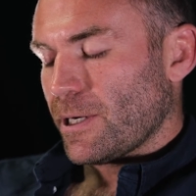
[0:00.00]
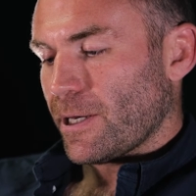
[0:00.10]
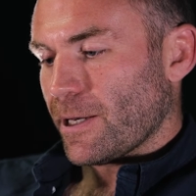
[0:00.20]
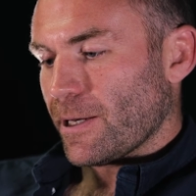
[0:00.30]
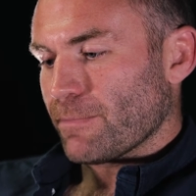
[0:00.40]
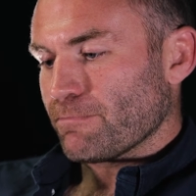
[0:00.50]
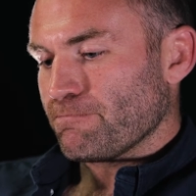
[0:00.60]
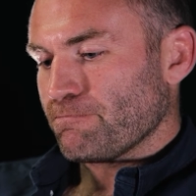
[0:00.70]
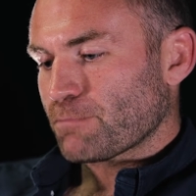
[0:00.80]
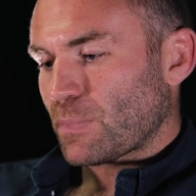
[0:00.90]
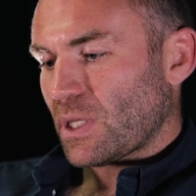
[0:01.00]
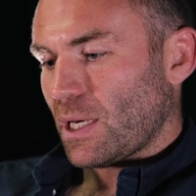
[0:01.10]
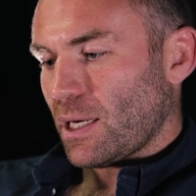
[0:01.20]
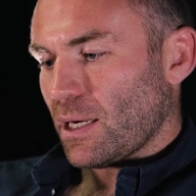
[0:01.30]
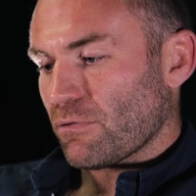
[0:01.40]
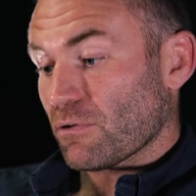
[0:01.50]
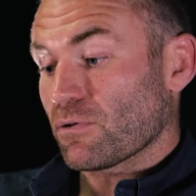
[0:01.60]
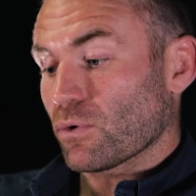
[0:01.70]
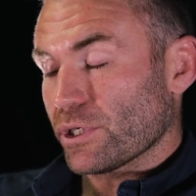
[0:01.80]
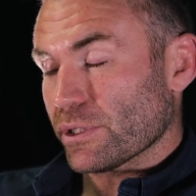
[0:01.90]
for
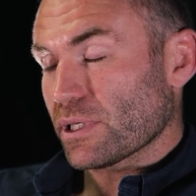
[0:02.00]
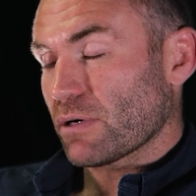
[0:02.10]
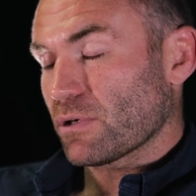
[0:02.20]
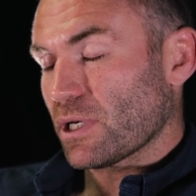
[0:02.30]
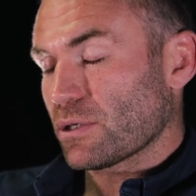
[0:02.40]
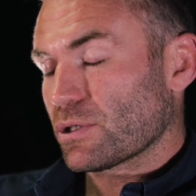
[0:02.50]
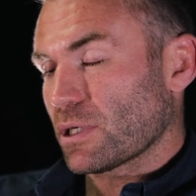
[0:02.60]
4 years after that.